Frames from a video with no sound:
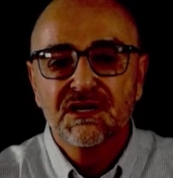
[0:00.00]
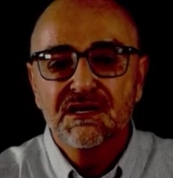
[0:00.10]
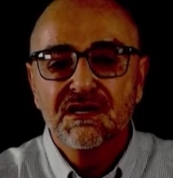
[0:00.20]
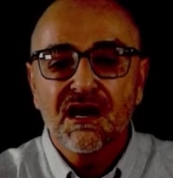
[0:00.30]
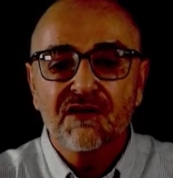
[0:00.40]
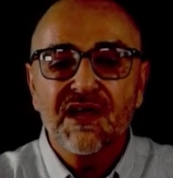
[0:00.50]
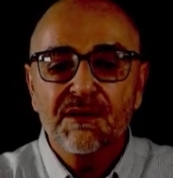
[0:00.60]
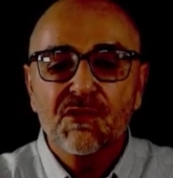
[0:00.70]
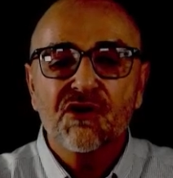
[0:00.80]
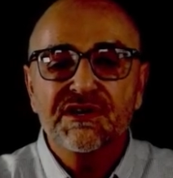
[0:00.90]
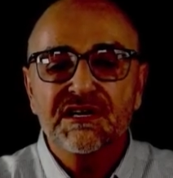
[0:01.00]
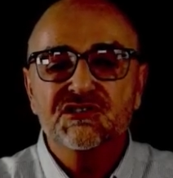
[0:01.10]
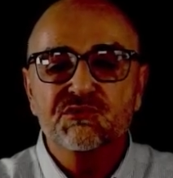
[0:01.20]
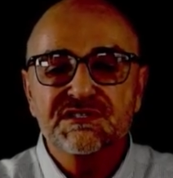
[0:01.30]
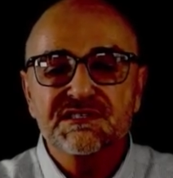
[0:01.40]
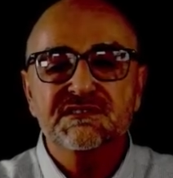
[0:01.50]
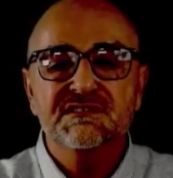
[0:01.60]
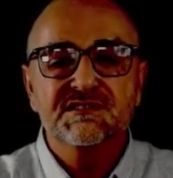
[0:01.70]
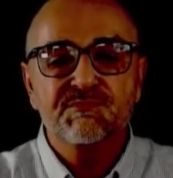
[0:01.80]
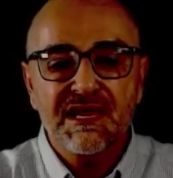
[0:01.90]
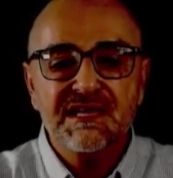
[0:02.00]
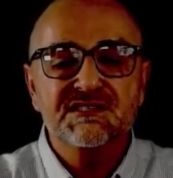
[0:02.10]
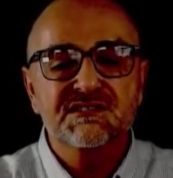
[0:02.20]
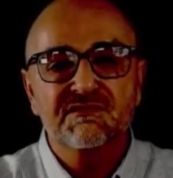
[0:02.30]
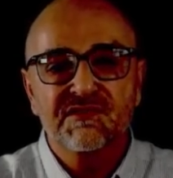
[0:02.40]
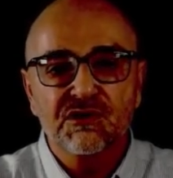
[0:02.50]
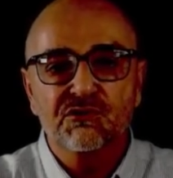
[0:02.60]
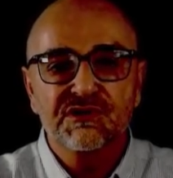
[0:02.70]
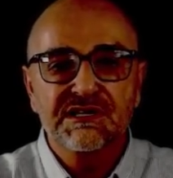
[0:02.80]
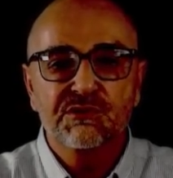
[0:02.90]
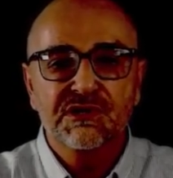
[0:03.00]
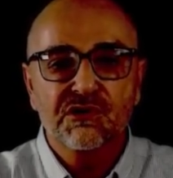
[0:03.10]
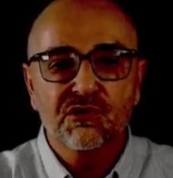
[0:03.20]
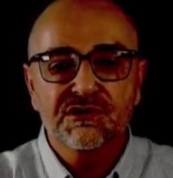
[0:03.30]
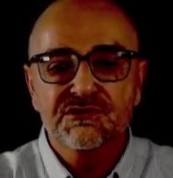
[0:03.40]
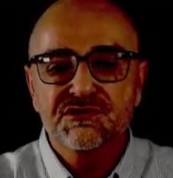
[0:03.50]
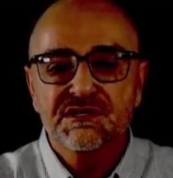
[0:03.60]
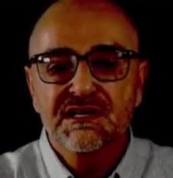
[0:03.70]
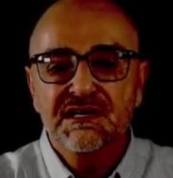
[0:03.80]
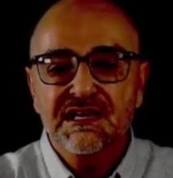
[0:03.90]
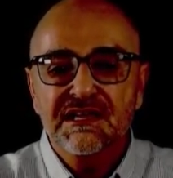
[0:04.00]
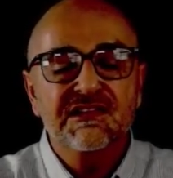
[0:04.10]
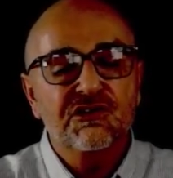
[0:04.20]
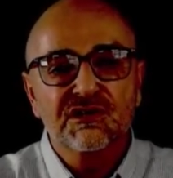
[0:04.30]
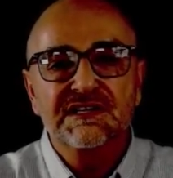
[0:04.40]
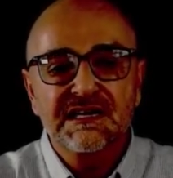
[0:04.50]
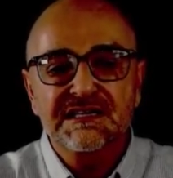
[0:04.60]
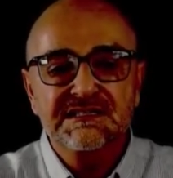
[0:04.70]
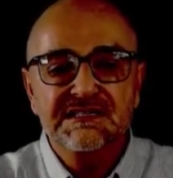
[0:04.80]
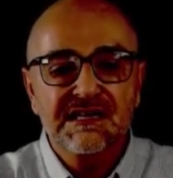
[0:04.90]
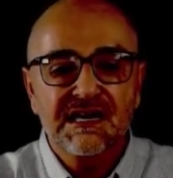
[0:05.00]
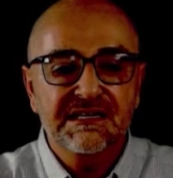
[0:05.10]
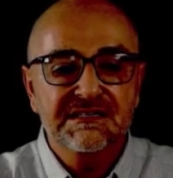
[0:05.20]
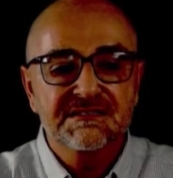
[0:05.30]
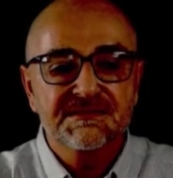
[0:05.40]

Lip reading: of MREL's resistance-based VOD recorders in the early 1990s.